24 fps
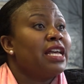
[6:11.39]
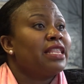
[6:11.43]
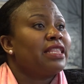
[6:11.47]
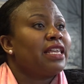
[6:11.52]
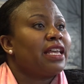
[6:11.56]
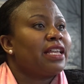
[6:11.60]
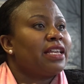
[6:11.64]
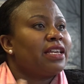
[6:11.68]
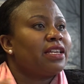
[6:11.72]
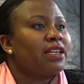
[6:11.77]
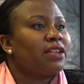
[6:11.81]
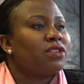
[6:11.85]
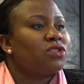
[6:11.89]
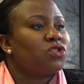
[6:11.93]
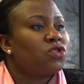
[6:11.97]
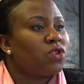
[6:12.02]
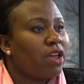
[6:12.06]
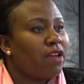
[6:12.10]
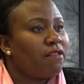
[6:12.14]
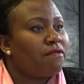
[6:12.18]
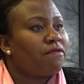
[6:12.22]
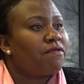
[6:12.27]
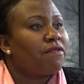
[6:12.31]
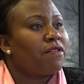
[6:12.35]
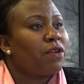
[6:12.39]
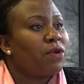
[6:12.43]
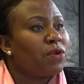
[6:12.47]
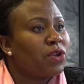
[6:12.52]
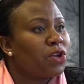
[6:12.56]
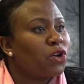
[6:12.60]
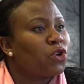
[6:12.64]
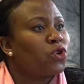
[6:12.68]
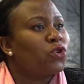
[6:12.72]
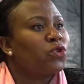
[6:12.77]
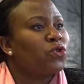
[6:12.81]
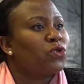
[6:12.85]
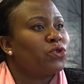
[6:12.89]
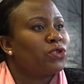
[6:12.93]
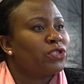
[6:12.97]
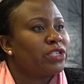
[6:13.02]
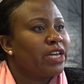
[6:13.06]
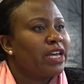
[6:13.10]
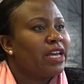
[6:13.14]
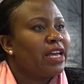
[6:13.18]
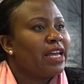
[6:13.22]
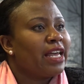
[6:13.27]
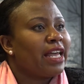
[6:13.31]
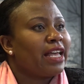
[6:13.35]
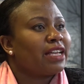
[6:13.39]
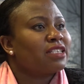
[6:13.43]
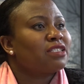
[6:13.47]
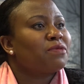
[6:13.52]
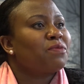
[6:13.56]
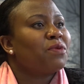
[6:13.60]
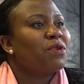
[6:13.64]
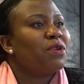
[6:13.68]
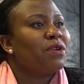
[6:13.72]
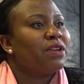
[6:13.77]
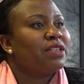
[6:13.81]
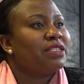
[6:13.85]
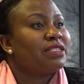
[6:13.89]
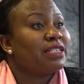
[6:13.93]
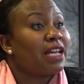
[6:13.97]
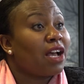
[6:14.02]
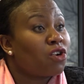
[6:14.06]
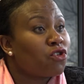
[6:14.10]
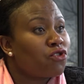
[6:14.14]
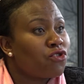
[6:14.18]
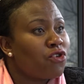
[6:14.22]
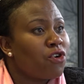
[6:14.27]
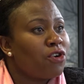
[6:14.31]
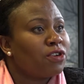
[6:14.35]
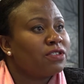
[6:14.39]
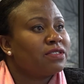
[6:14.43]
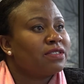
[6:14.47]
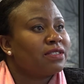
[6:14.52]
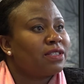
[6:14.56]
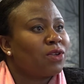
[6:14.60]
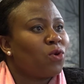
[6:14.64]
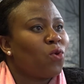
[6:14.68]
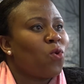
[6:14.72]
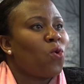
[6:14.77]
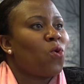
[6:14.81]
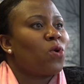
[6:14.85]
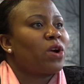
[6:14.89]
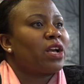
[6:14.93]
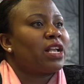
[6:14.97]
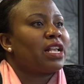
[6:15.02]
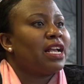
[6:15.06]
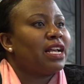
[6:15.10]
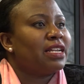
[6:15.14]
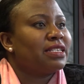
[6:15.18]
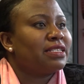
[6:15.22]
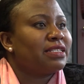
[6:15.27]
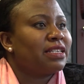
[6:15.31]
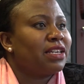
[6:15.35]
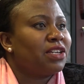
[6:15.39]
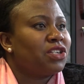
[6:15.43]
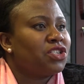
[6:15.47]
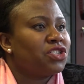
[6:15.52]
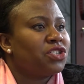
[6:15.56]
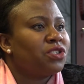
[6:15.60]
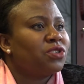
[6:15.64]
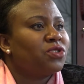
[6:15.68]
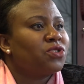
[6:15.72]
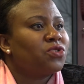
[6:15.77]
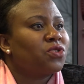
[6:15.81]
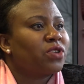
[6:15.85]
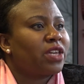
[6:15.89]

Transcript: They needed to have very good experience across the organization to